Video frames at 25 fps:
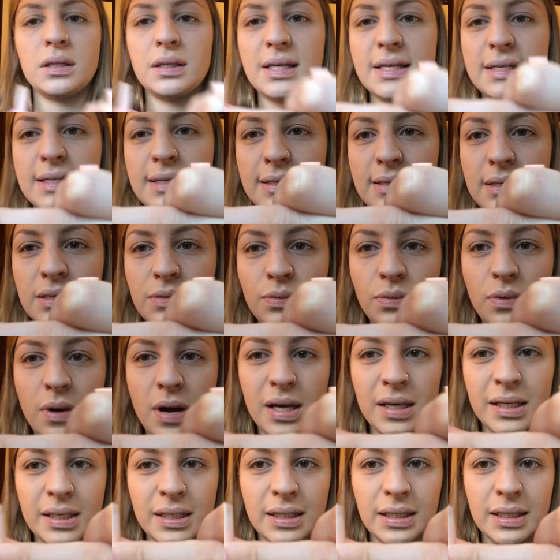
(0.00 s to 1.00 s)
This is
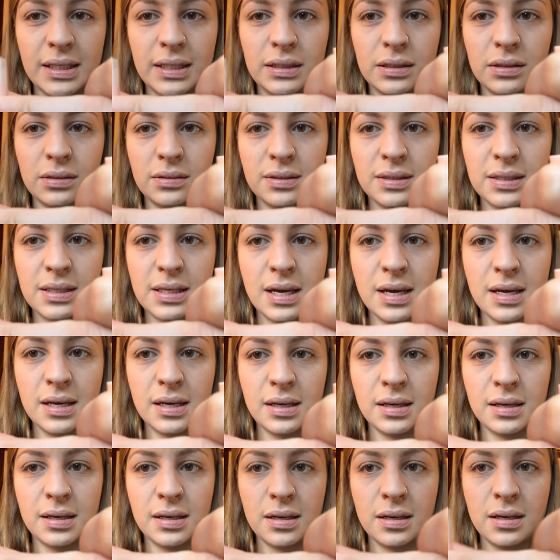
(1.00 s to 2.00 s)
what it looks
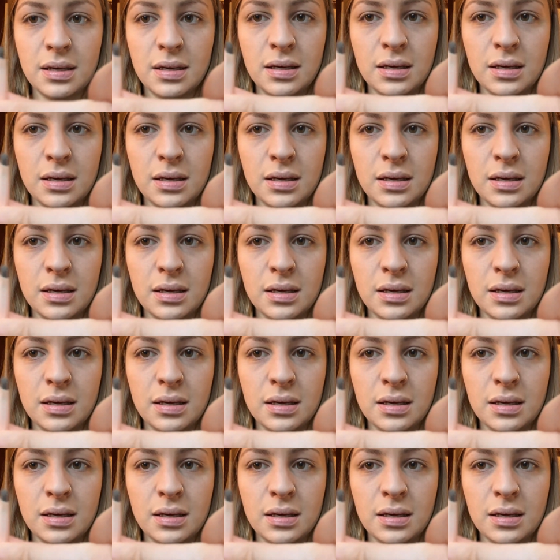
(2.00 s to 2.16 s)
like.